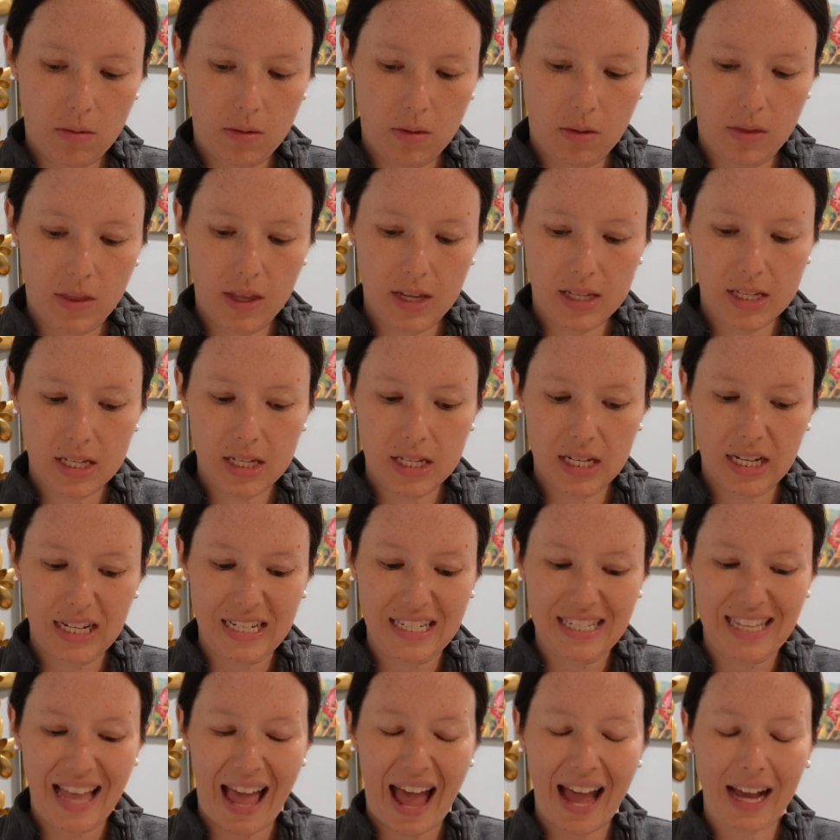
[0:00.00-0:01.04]
this is
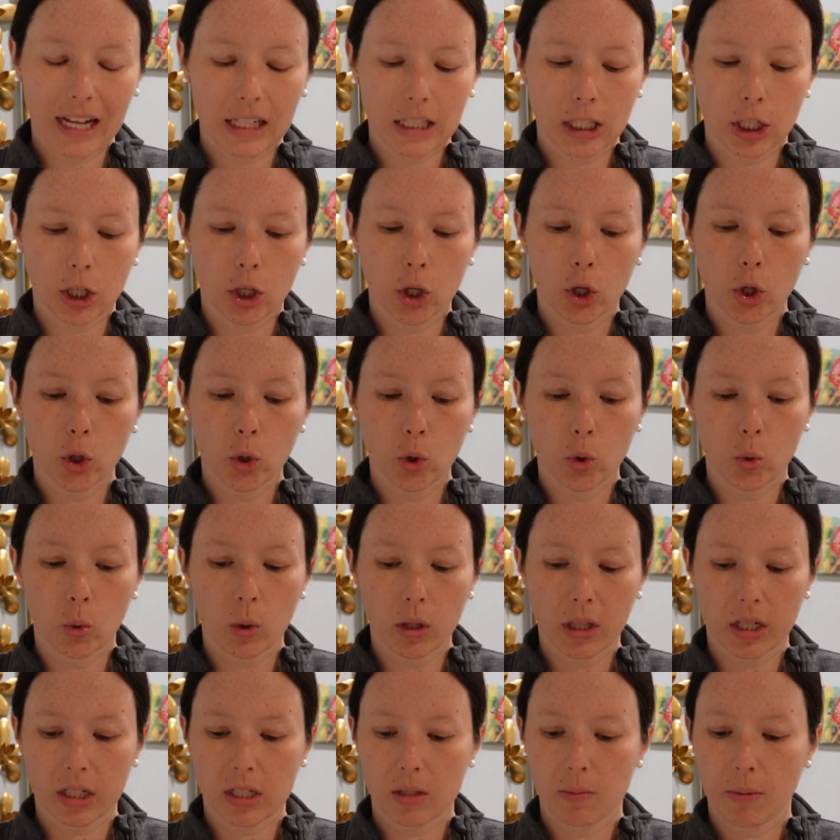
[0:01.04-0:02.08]
exactly who will
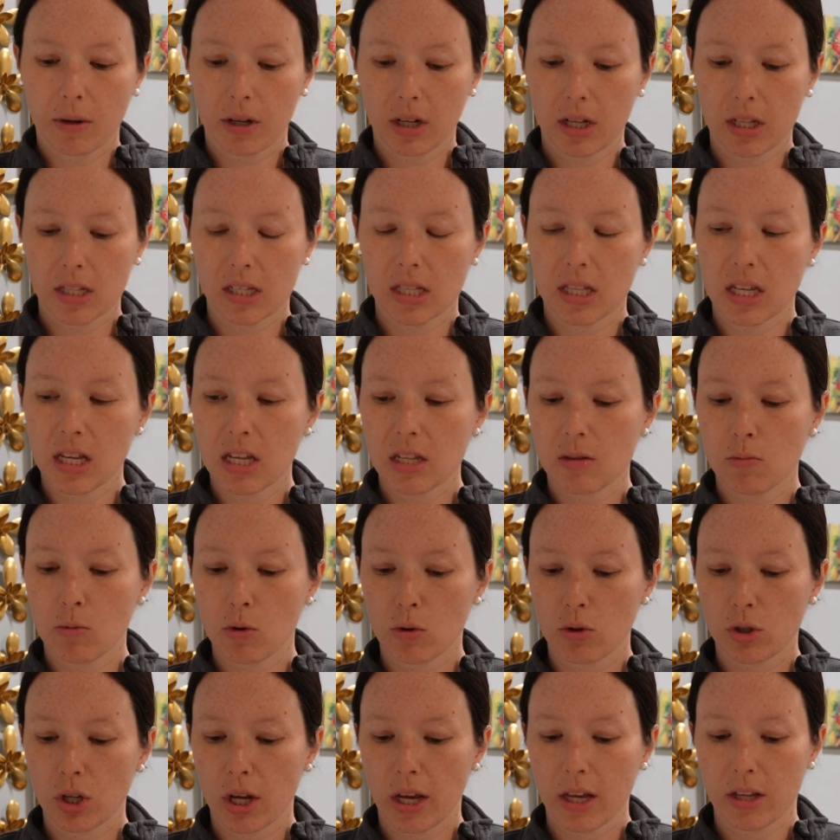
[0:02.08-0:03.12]
experience these mood
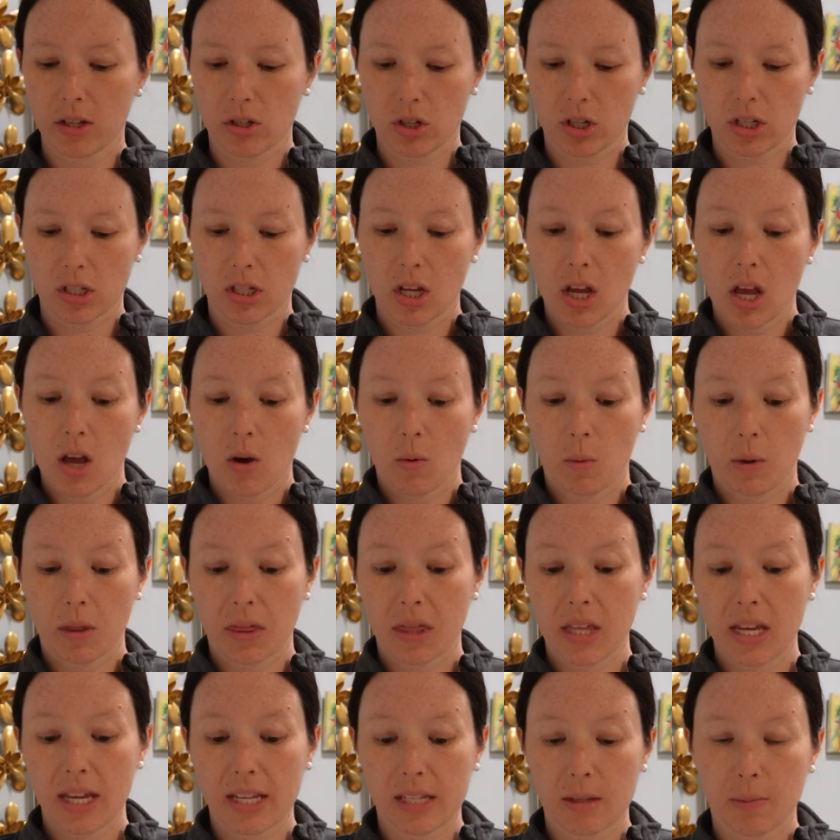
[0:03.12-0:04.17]
changes with
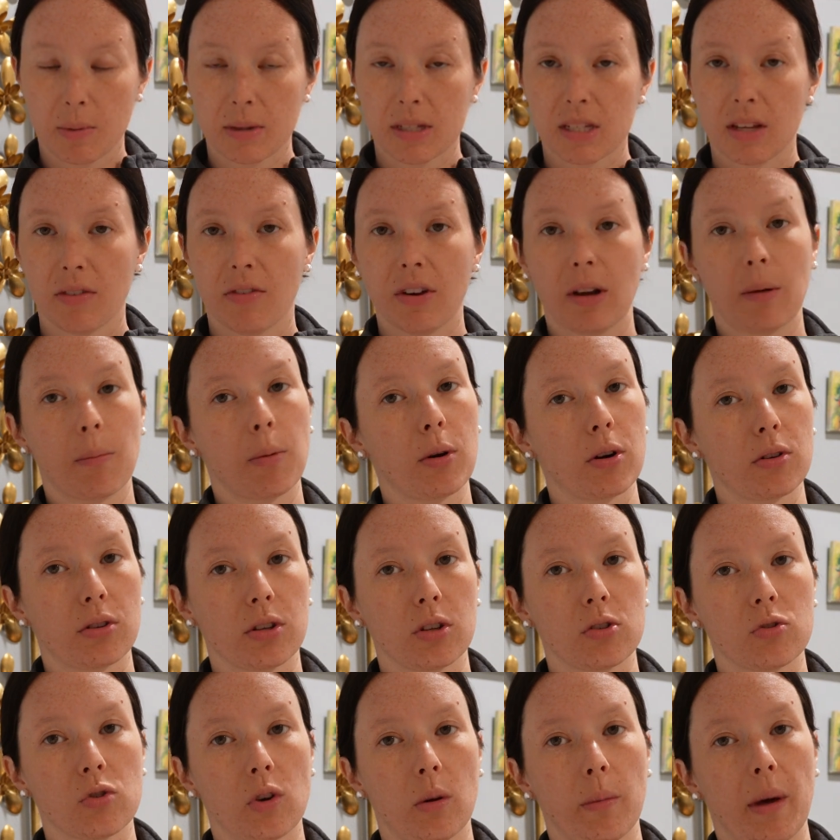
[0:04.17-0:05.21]
these specific birth
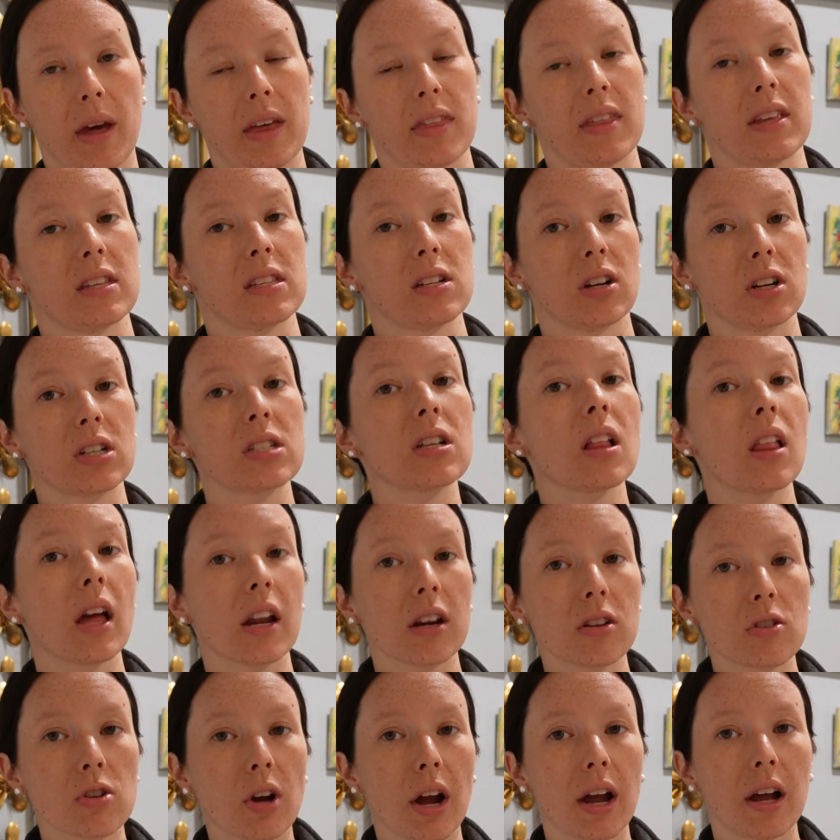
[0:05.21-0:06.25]
control methods. There is a lot
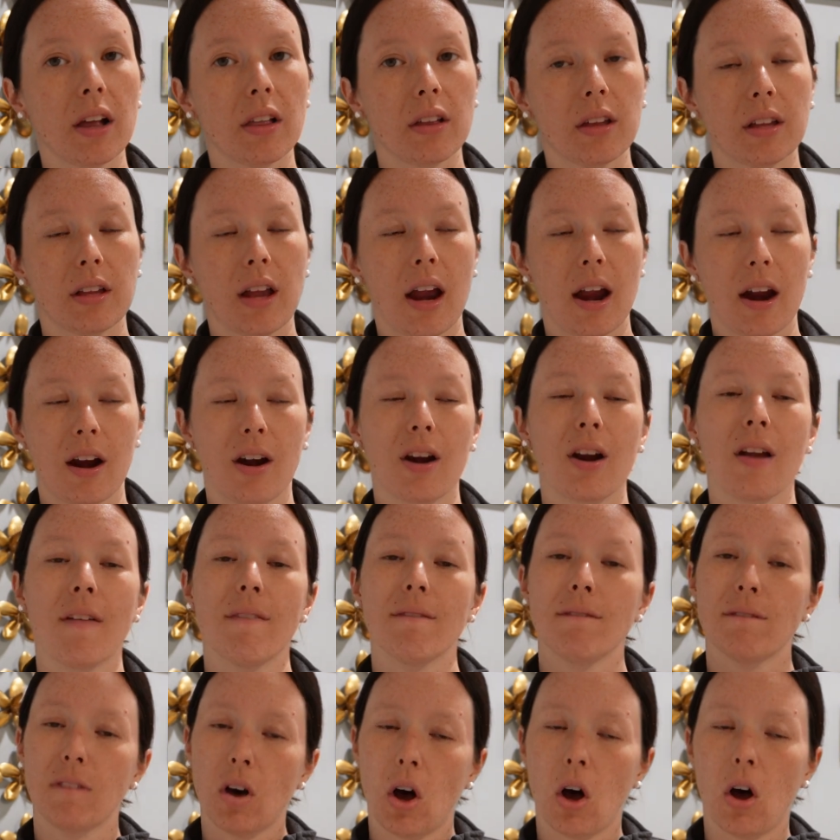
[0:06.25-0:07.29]
of trial and error
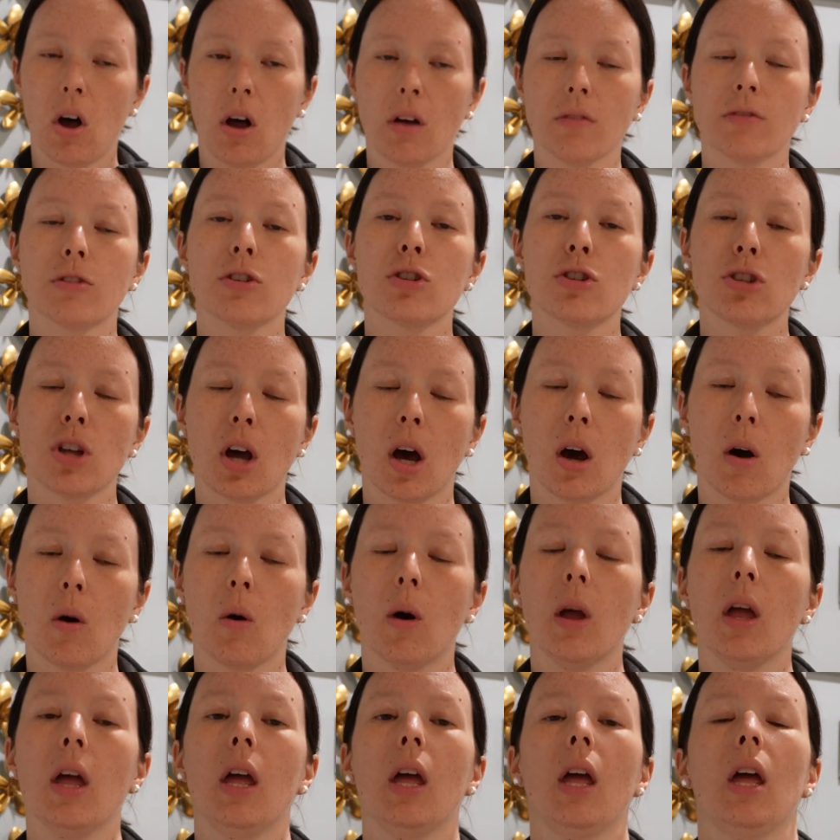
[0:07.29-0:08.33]
involved. So
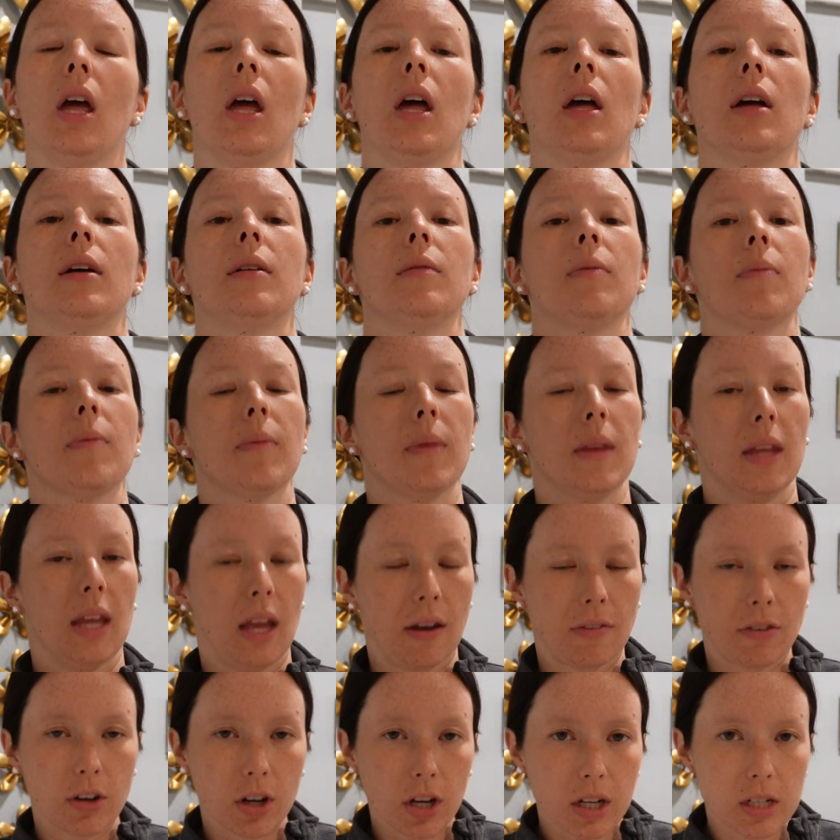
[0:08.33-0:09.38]

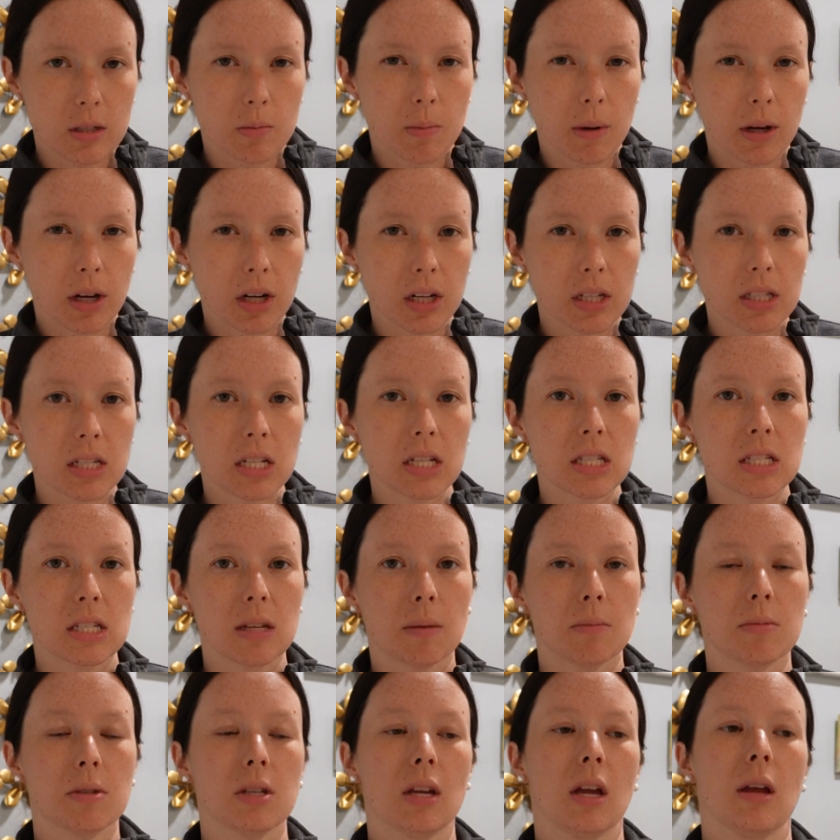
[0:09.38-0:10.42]
if you're experiencing
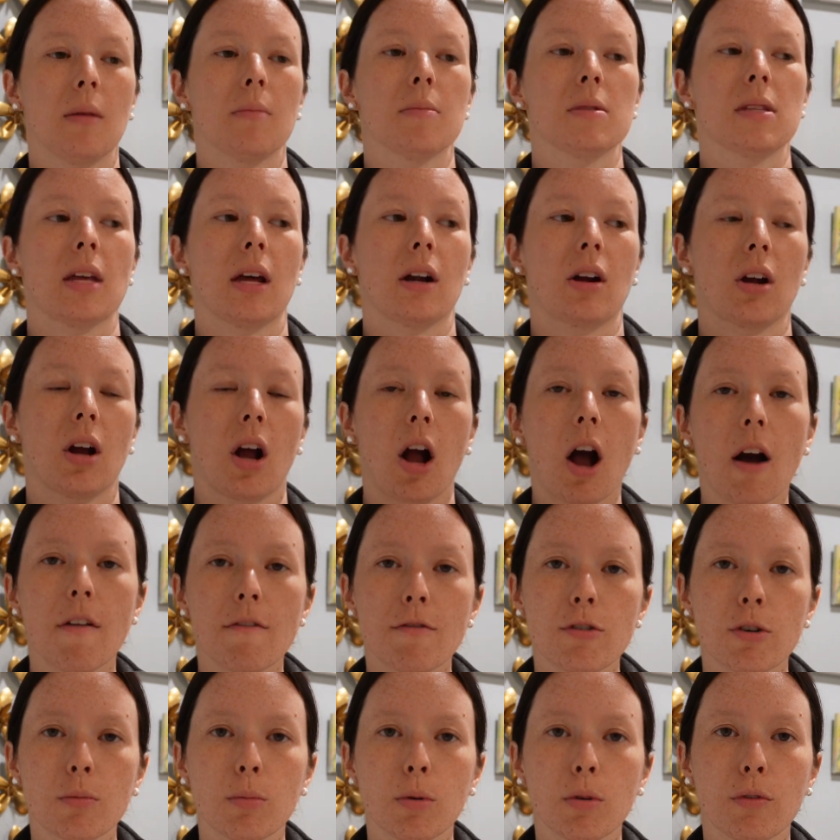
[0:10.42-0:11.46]
symptoms that are
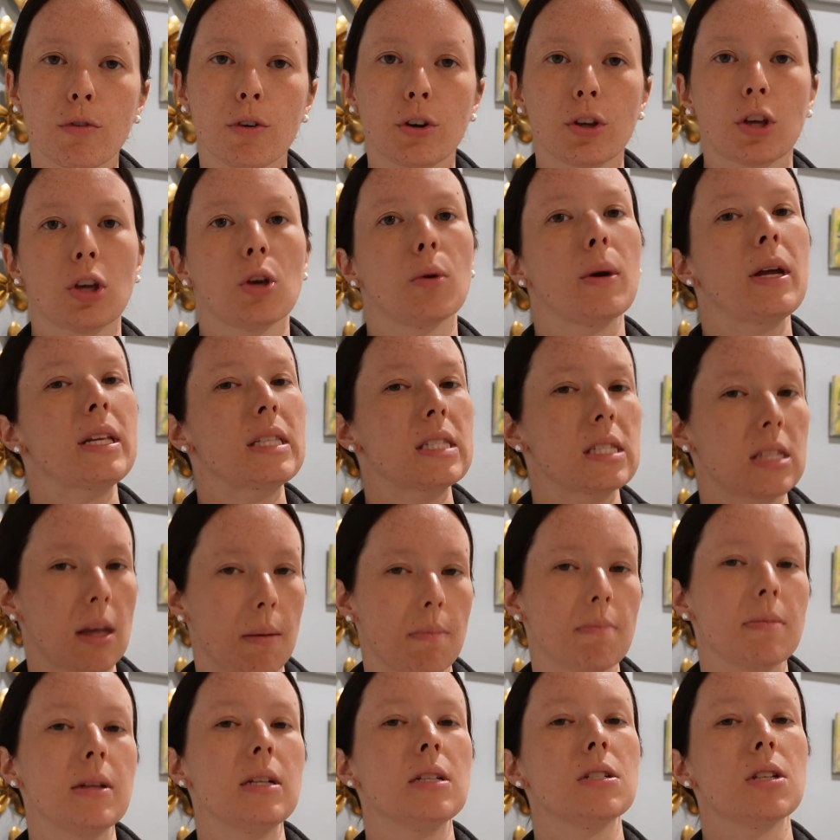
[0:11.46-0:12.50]
uncomfortable for you, it's
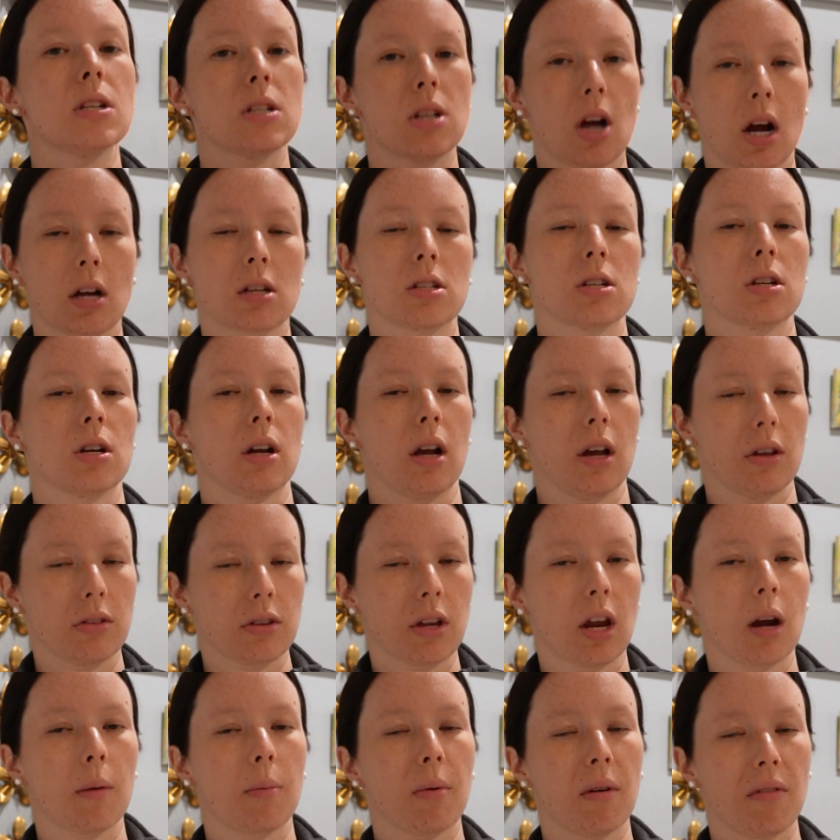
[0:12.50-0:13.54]
something to talk to your
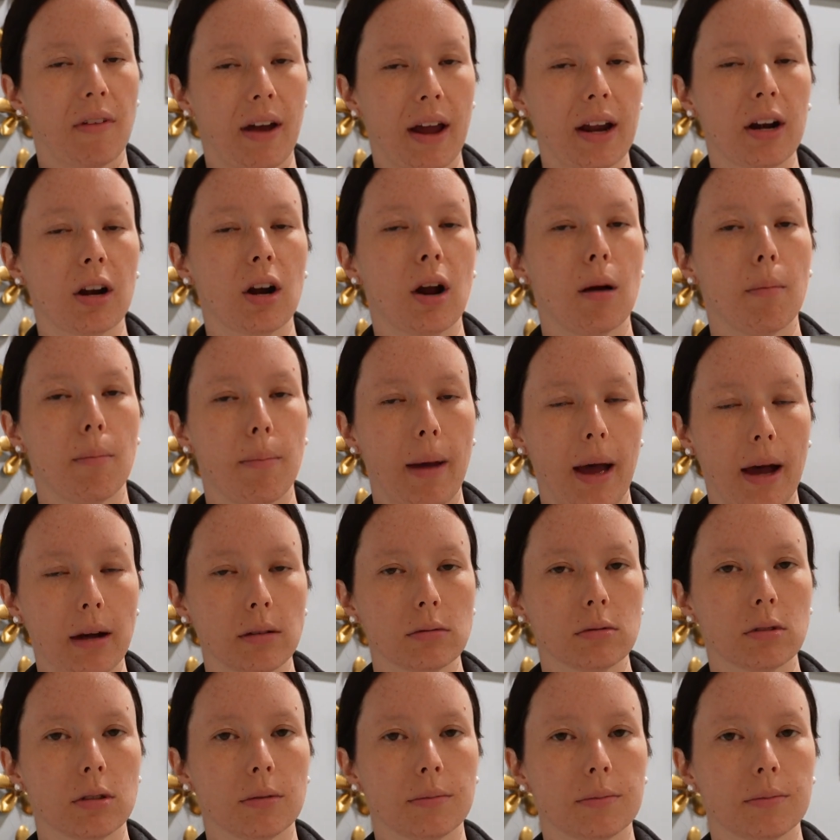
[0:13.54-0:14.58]
healthcare provider about.